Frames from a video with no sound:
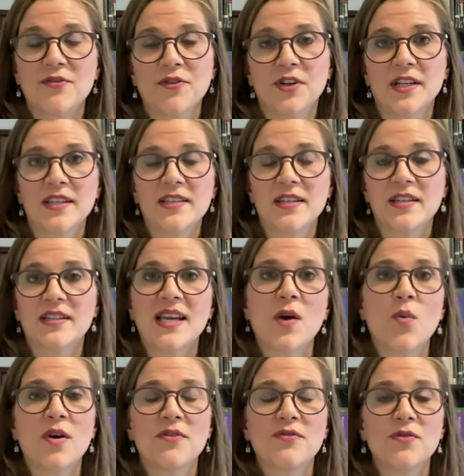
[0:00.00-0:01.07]
for instance, at
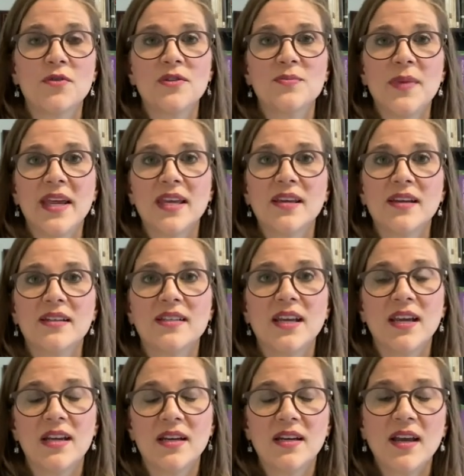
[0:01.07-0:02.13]
what foods might
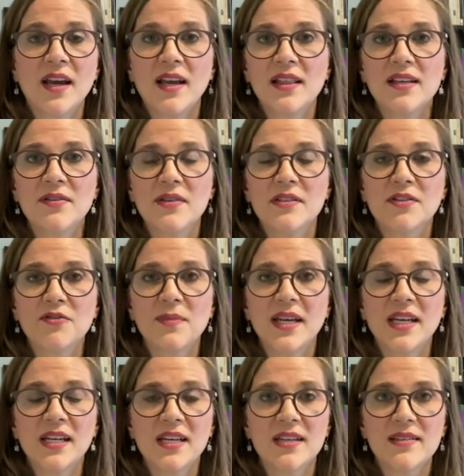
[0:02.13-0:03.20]
contain high levels of
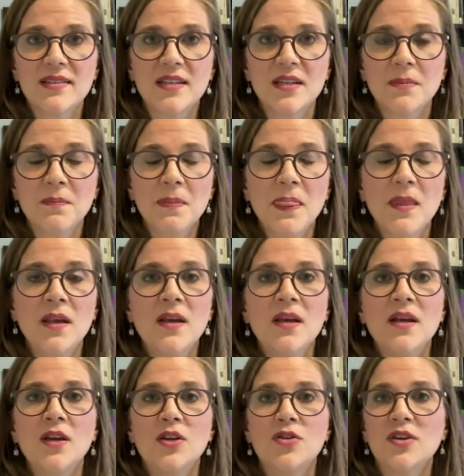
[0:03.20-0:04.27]
magnesium,
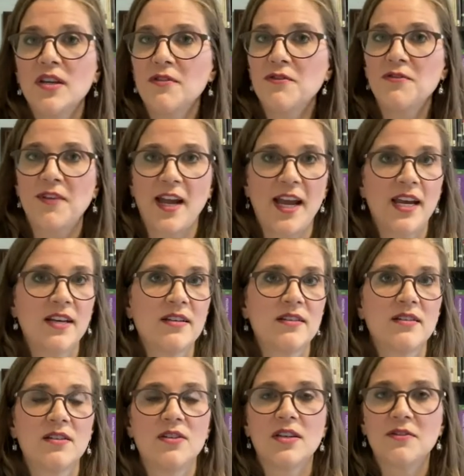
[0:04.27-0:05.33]
you can find
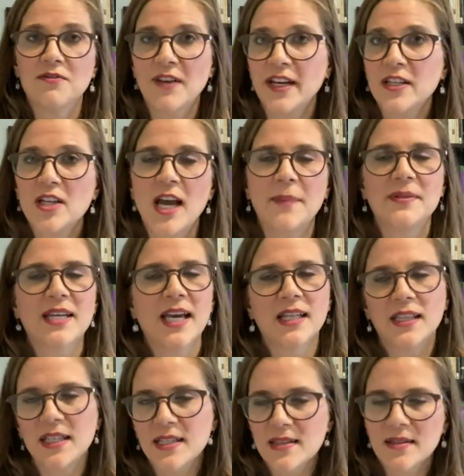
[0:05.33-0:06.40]
you can find top 10
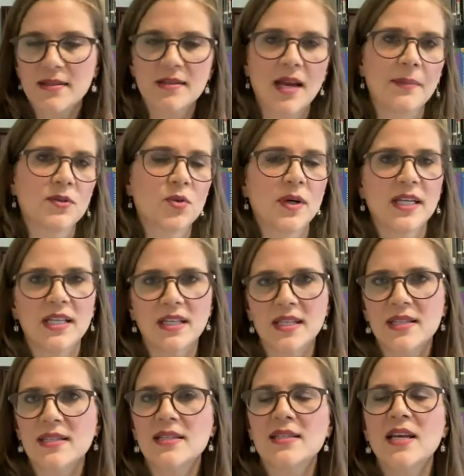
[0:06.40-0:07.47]
lists, top 20
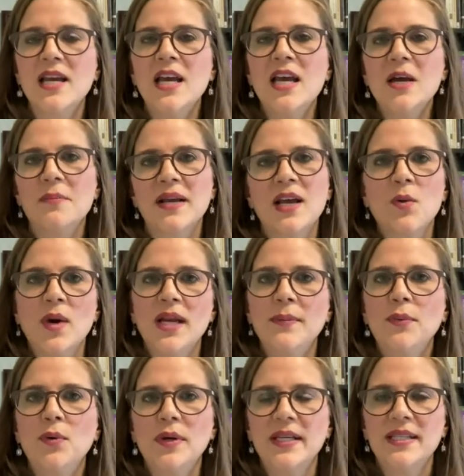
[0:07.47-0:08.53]
lists, but I want
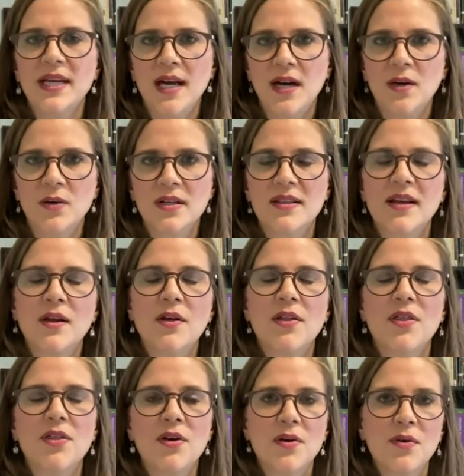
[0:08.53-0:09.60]
to point out that
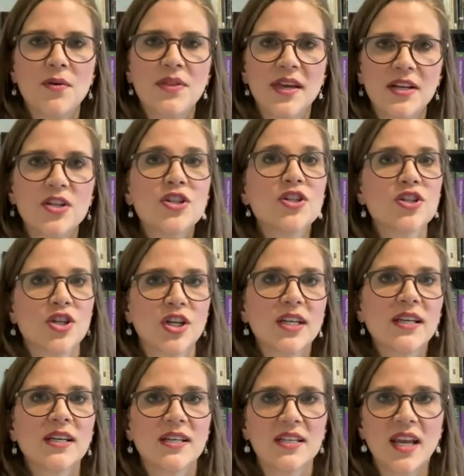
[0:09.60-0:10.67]
although they should
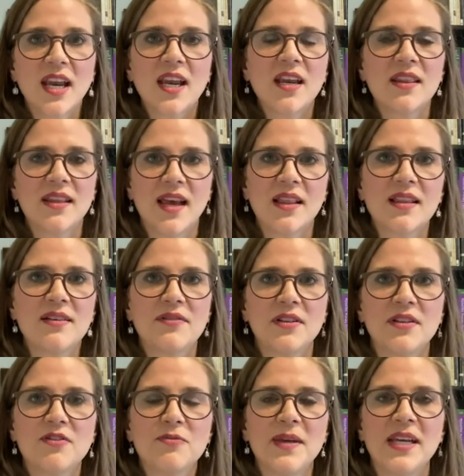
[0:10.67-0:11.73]
contain that level
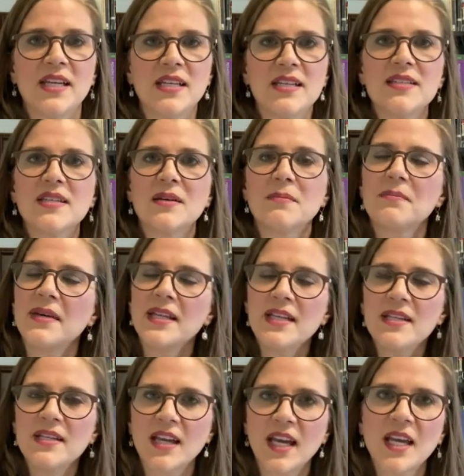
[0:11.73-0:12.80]
of magnesium, many
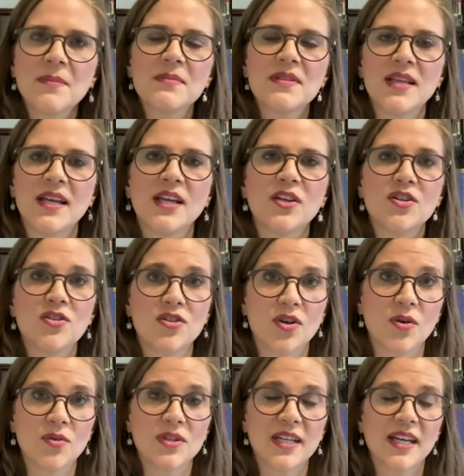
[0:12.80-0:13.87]
times they
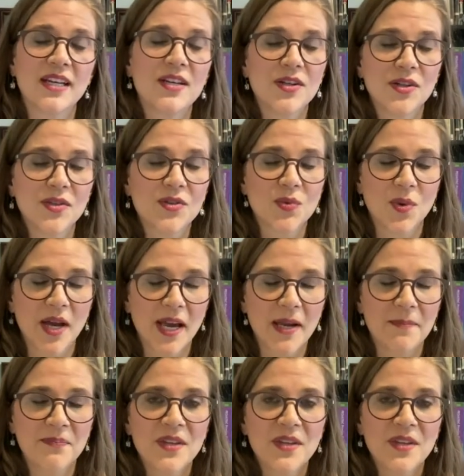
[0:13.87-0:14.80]
don't, and here's why.